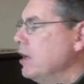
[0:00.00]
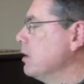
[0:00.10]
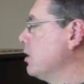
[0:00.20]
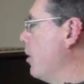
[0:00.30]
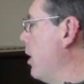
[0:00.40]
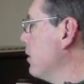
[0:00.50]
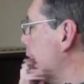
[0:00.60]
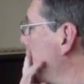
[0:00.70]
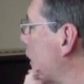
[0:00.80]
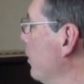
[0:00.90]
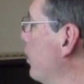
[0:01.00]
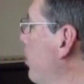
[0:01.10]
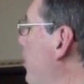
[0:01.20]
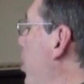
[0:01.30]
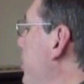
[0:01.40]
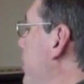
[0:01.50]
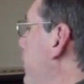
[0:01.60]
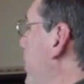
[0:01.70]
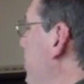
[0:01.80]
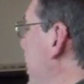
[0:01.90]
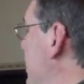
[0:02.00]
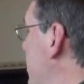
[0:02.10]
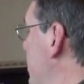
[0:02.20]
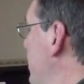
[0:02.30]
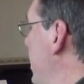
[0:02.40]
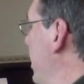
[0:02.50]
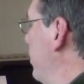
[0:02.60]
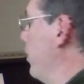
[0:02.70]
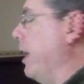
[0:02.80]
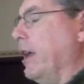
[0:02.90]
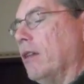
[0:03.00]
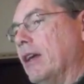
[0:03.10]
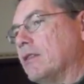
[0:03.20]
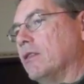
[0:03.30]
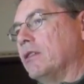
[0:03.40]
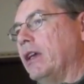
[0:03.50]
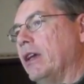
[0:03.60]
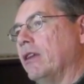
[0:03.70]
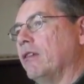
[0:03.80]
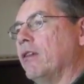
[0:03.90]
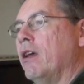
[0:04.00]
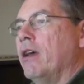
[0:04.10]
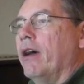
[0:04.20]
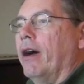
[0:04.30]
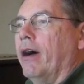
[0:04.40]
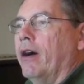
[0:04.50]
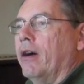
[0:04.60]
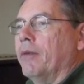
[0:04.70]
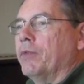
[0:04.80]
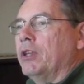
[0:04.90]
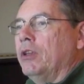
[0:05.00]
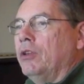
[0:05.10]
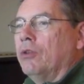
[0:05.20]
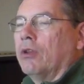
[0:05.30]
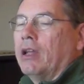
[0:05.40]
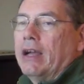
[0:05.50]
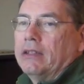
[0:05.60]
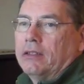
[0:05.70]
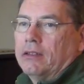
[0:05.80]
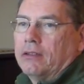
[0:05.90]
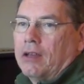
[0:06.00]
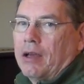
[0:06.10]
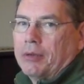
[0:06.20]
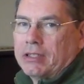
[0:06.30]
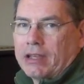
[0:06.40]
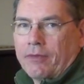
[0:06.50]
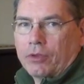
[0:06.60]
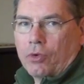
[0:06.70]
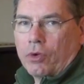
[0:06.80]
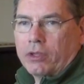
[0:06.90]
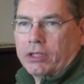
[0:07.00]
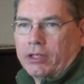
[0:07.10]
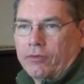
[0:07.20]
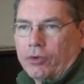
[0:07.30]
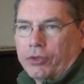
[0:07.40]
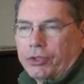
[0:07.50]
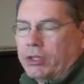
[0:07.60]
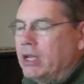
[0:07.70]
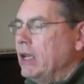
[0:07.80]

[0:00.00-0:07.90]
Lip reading: So I'll take a little moment from Lesson 10, and Lesson 10 utilizes dominant seventh chords and inversion.